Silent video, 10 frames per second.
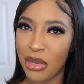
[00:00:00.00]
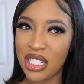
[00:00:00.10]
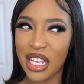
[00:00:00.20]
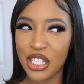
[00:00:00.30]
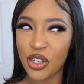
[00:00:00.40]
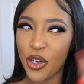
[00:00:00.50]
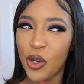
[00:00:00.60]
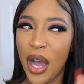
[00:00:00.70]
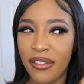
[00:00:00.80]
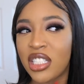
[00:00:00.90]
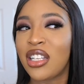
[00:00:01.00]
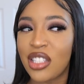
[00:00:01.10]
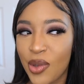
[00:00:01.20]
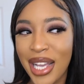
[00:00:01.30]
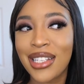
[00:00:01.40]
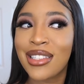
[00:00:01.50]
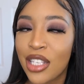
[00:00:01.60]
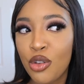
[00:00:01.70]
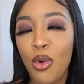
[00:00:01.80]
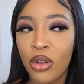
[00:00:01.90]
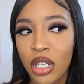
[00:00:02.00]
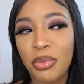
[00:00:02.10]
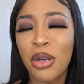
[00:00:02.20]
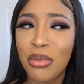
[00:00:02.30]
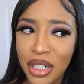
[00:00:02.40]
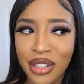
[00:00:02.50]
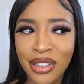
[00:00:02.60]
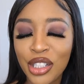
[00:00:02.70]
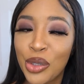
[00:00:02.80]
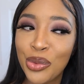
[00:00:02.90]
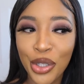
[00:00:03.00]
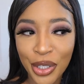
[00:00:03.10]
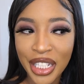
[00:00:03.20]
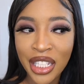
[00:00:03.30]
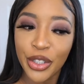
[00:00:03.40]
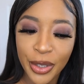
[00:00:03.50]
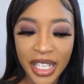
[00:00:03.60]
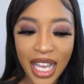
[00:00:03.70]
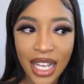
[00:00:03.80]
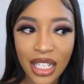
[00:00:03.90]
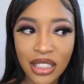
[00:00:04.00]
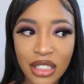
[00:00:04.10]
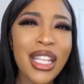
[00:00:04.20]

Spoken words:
but it's like, sir, you don't have tint, so I can see you rolling up your booger, you dirty ass.